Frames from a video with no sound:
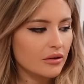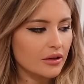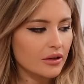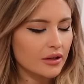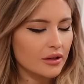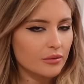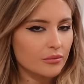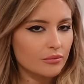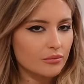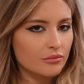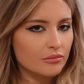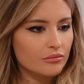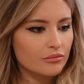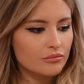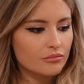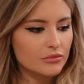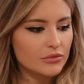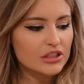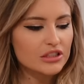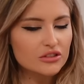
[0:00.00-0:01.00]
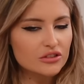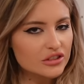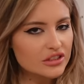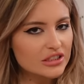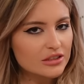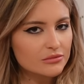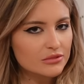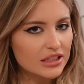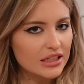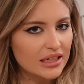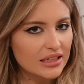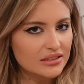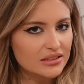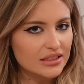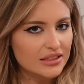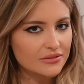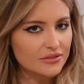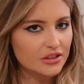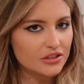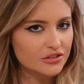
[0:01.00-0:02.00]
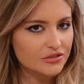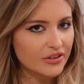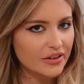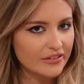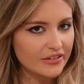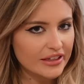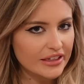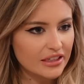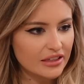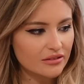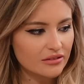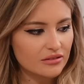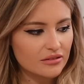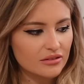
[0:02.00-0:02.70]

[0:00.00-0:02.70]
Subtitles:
But it does seem to last, even though it's a very